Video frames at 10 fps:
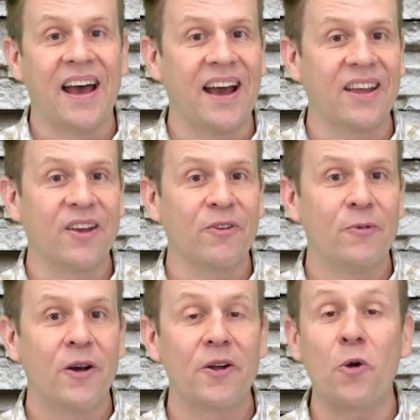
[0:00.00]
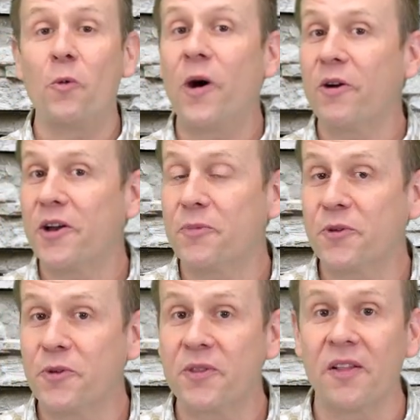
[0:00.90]
Hi everyone, welcome
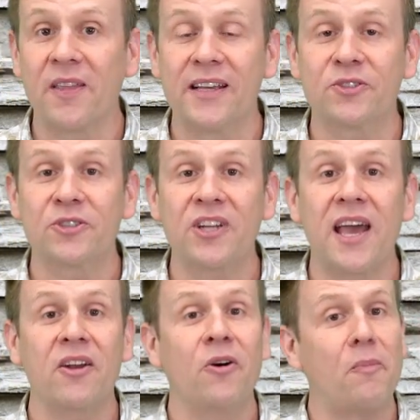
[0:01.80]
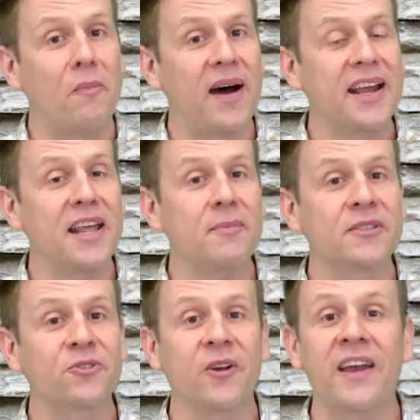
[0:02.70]
to the Laser Channel. My name
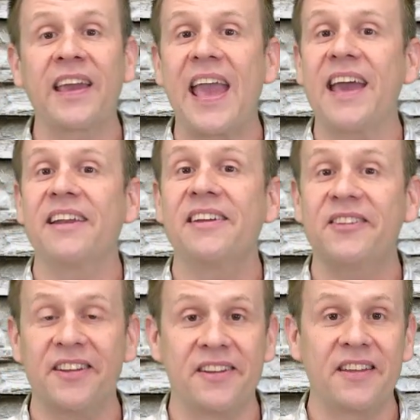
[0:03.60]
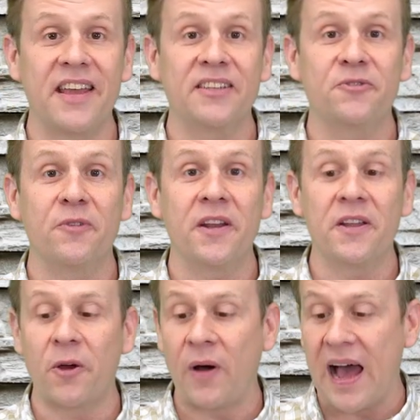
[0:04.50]
is Greg and in today's
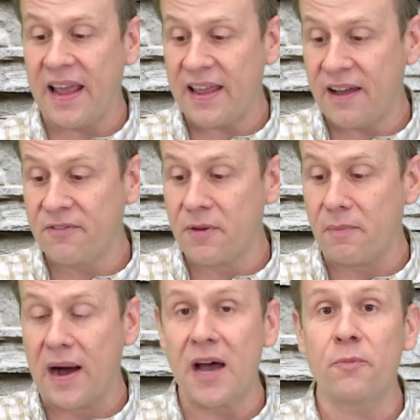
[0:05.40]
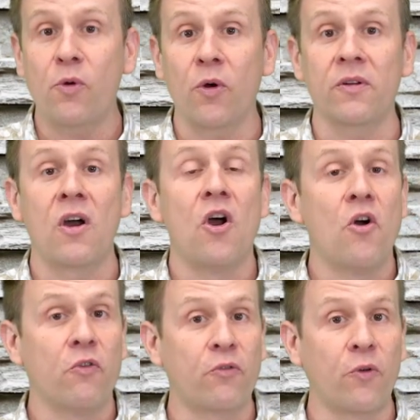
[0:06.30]
video I have the Monport
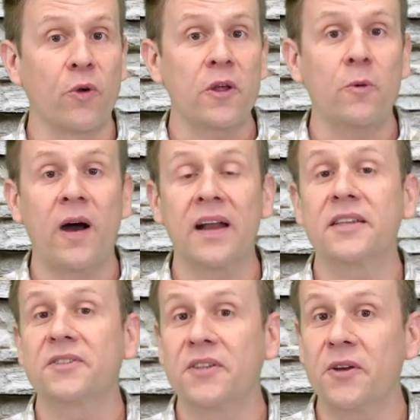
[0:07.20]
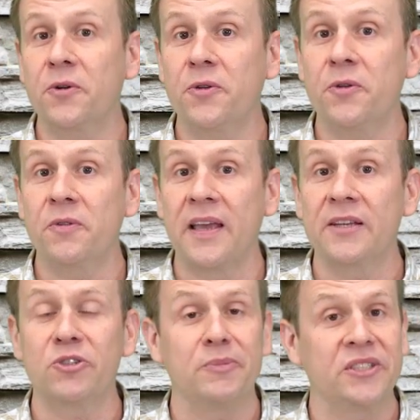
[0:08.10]
40 watt CO2
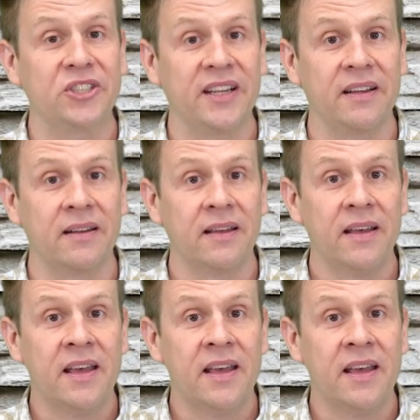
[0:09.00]
laser machine.